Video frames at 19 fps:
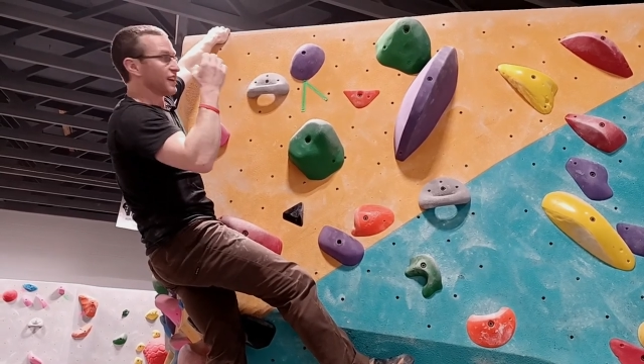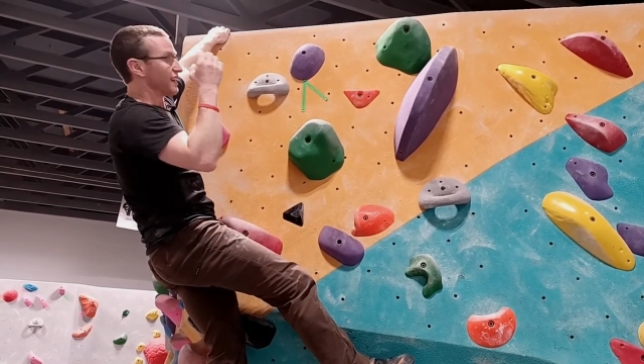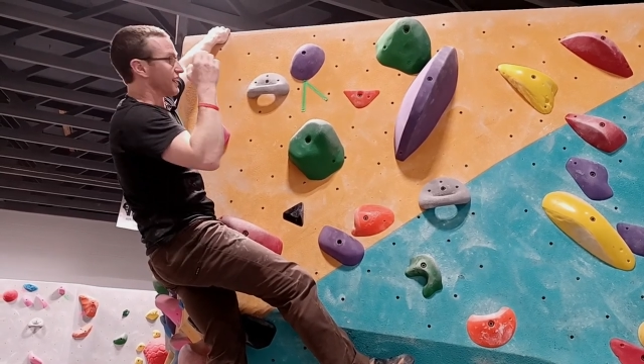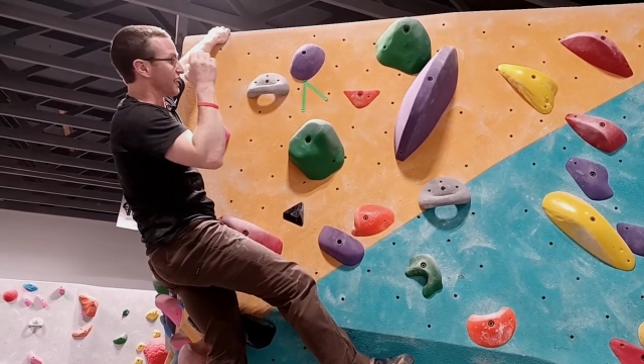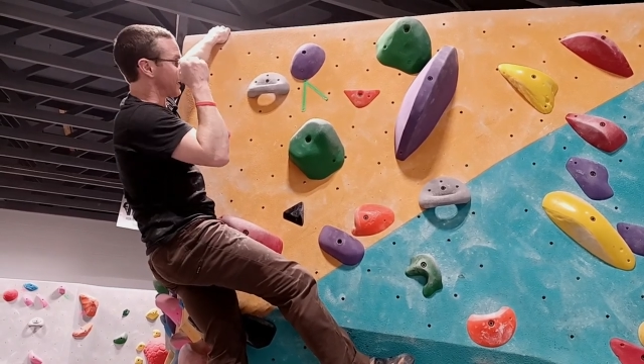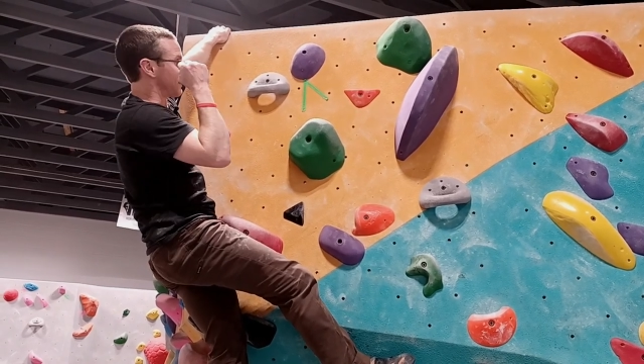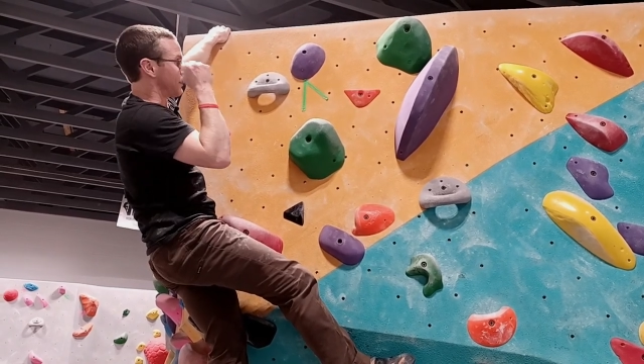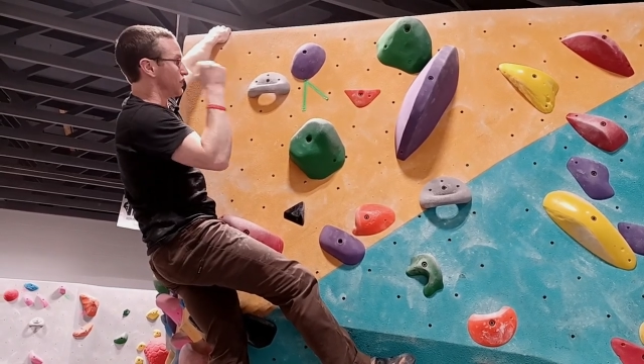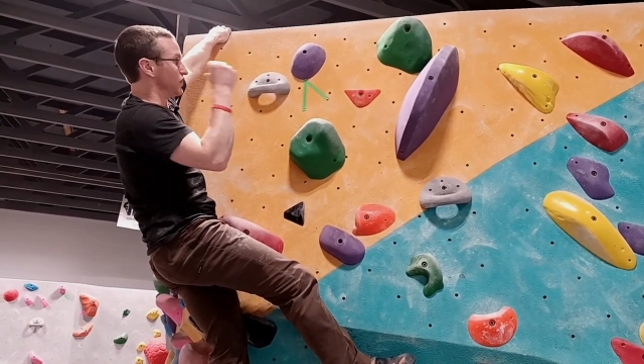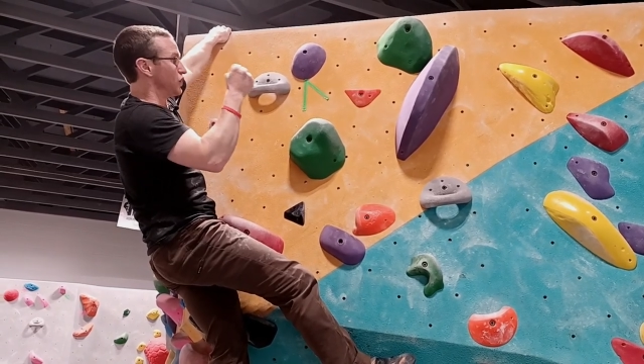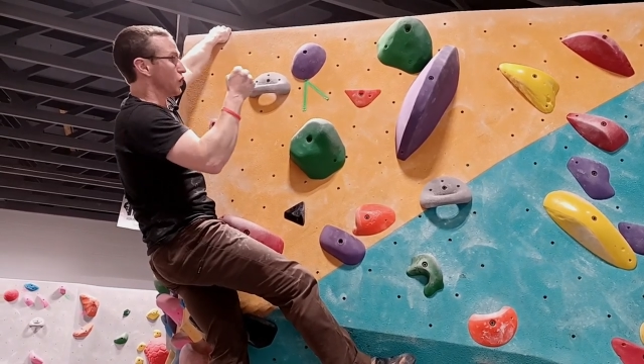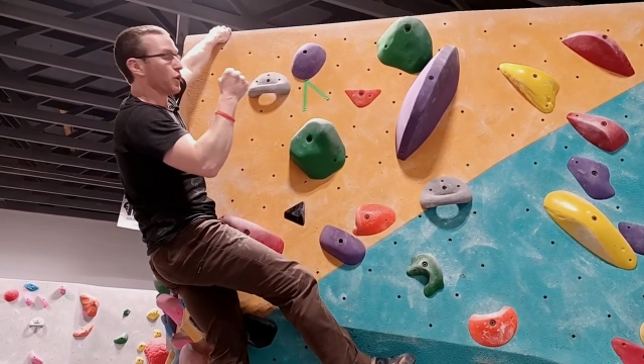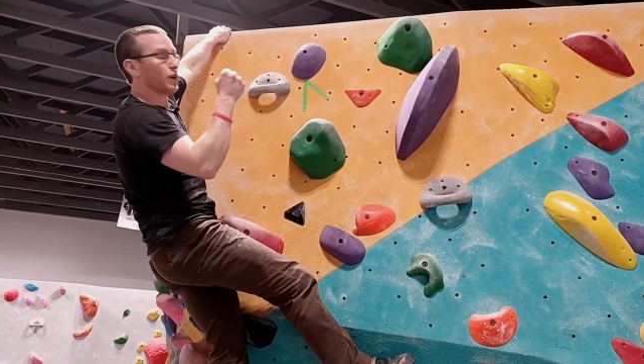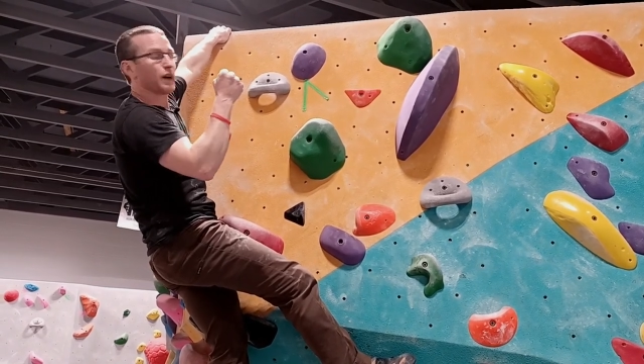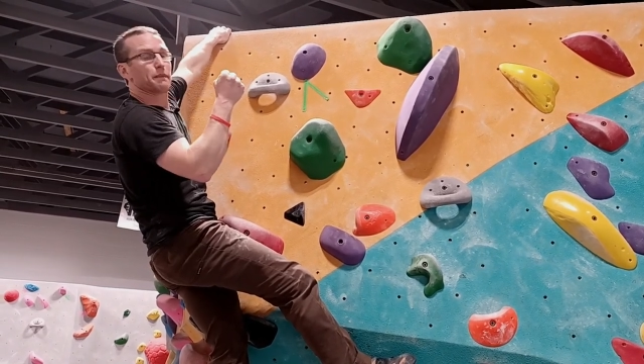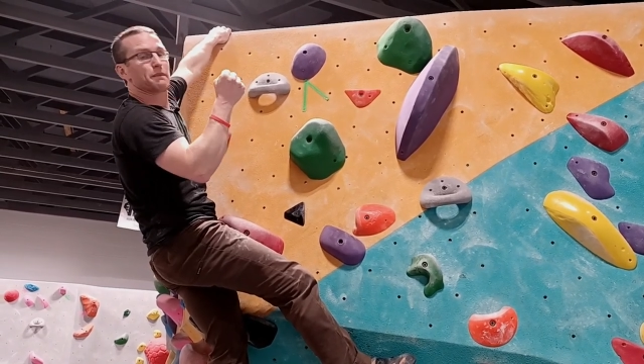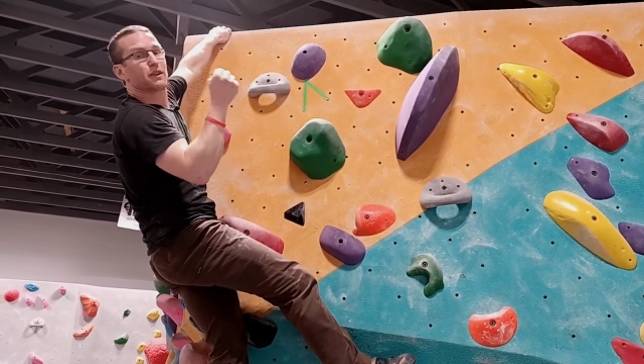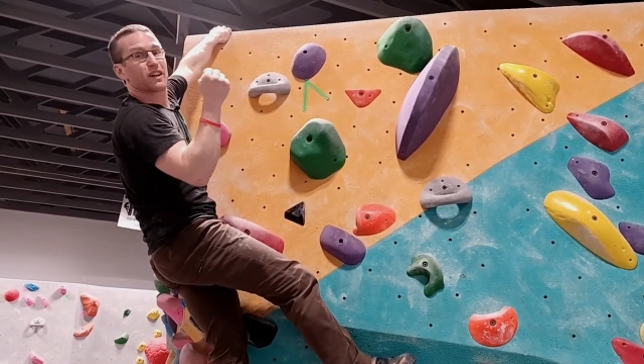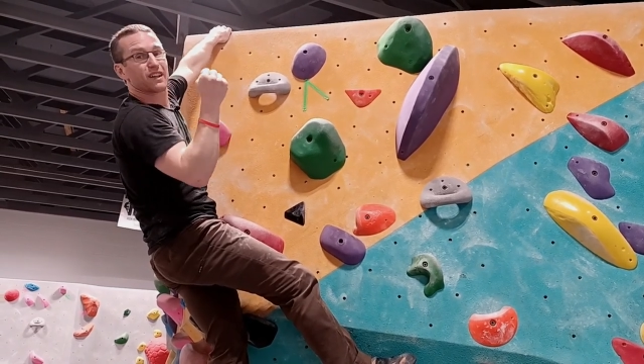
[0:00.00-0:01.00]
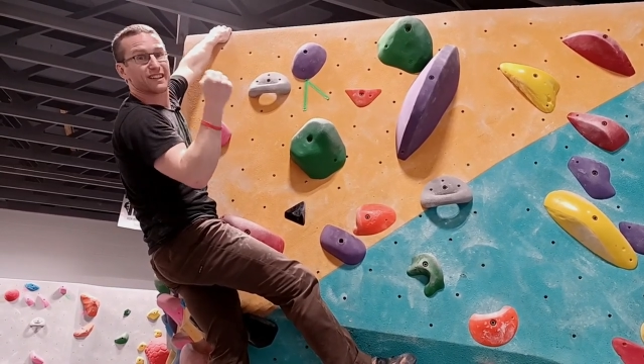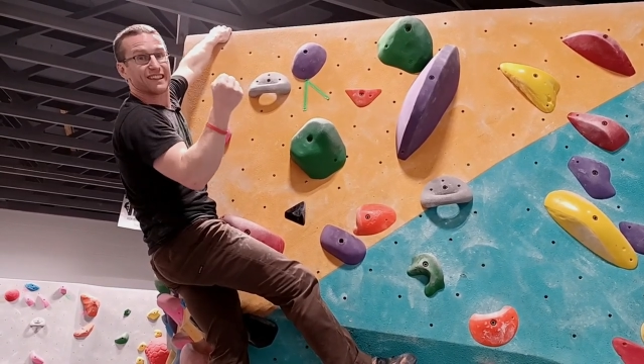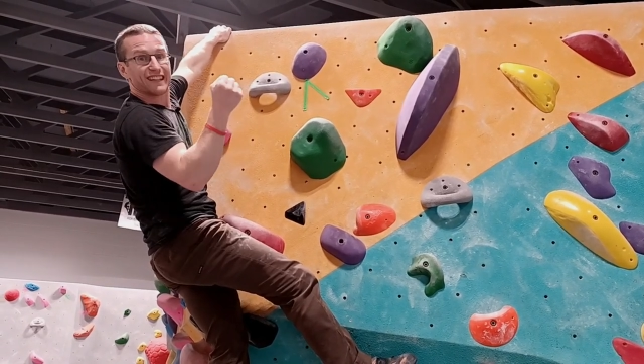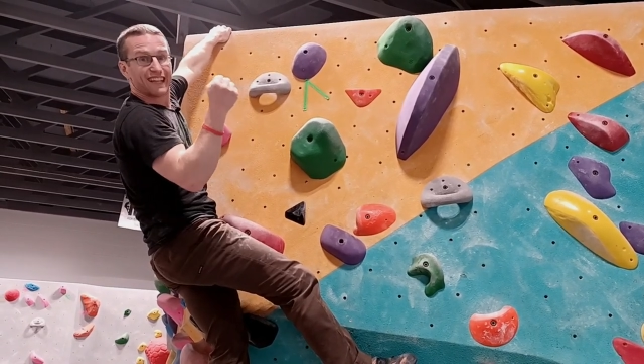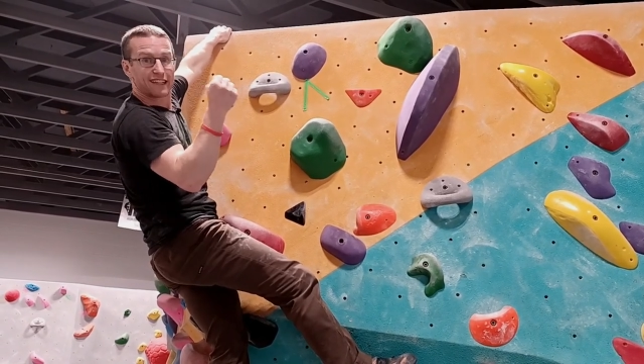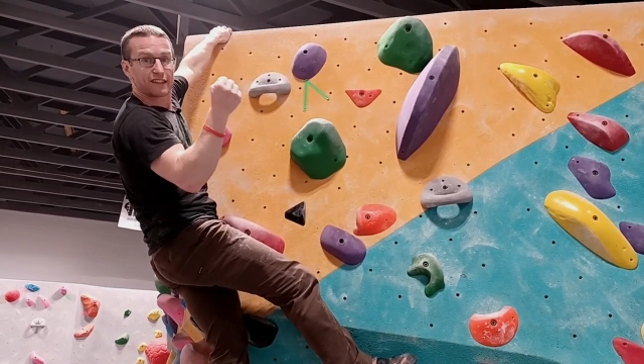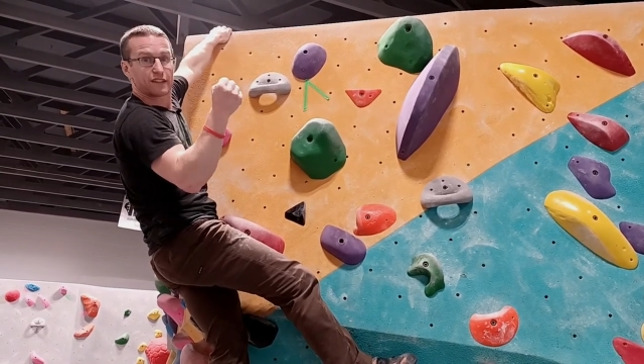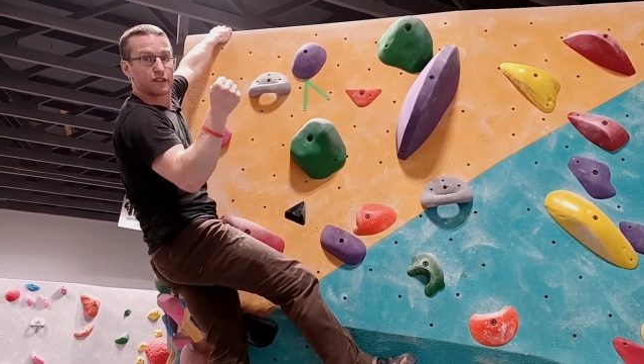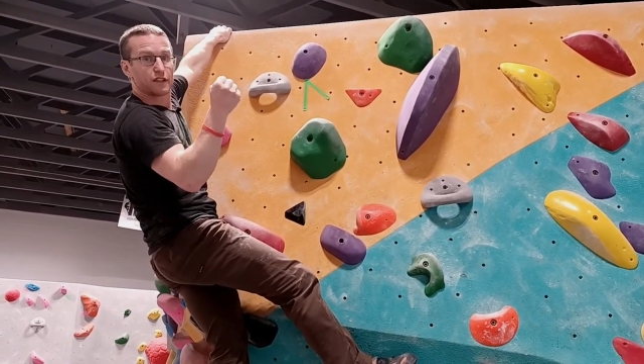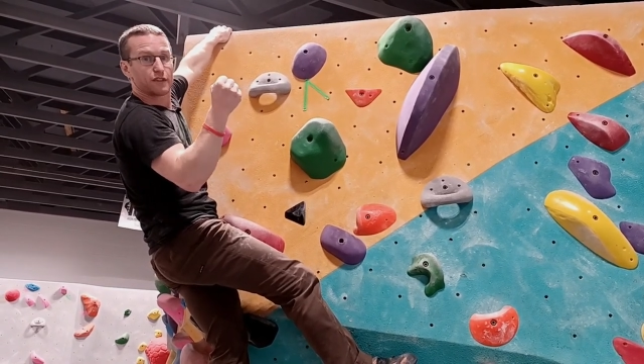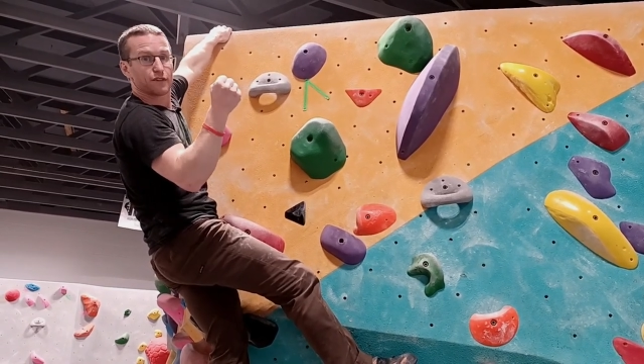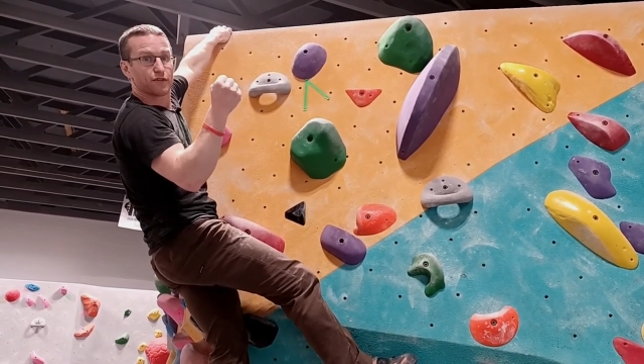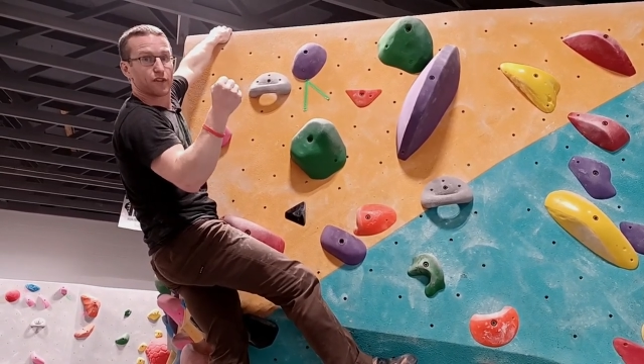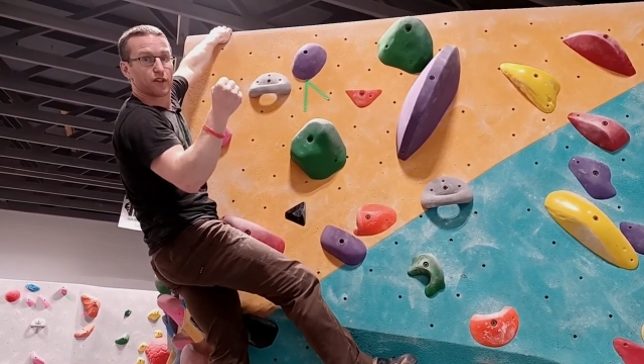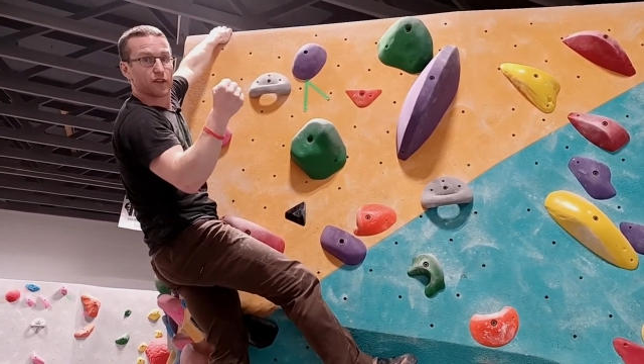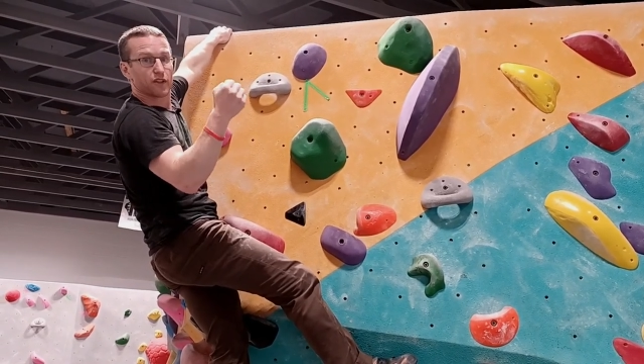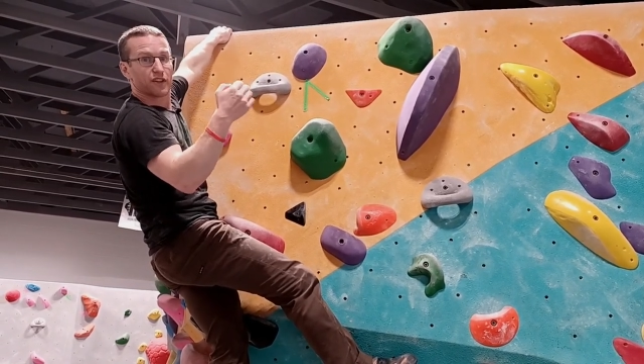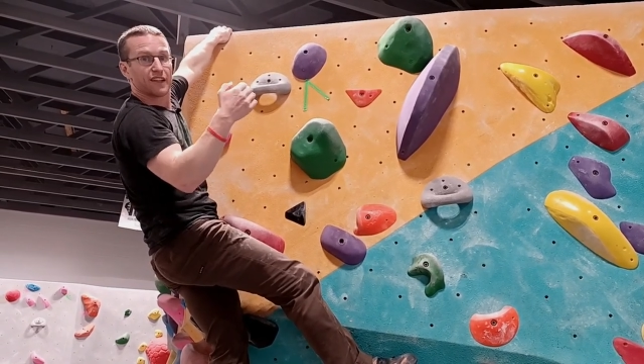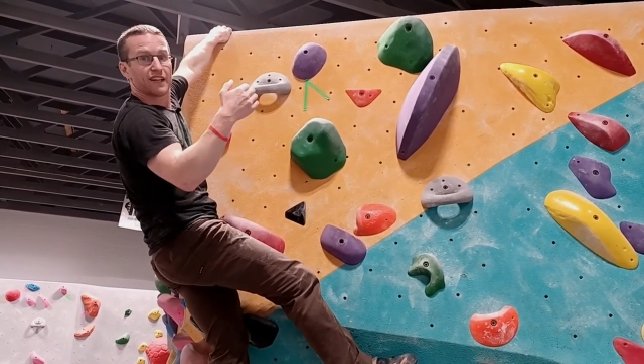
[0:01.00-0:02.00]
I know I'm not likely to
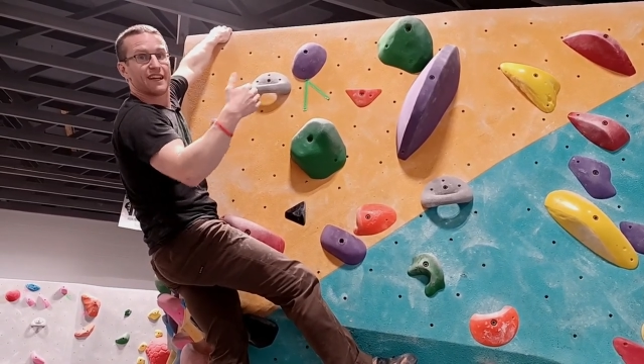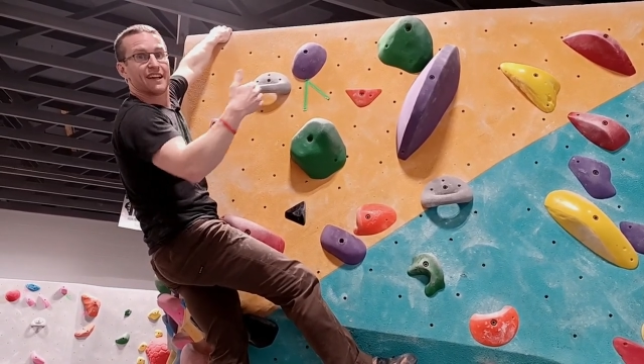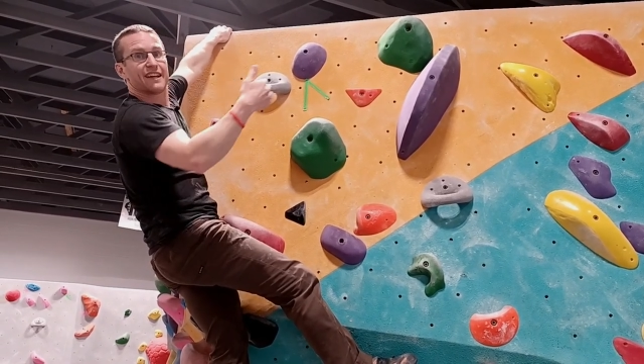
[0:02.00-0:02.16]
fall,